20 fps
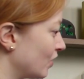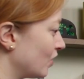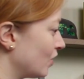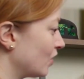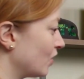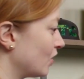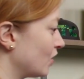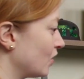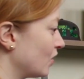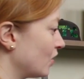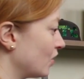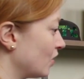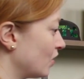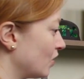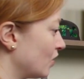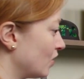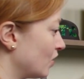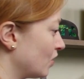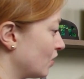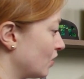
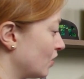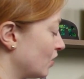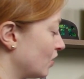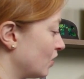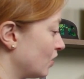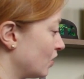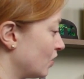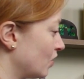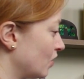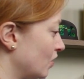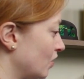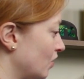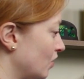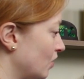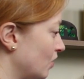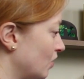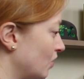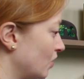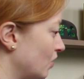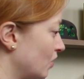
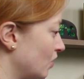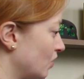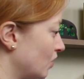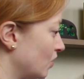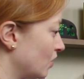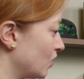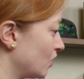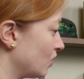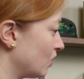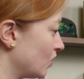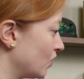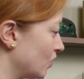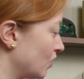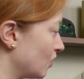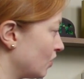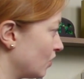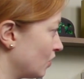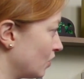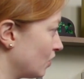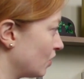
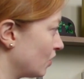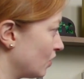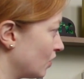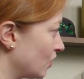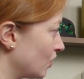(not speaking)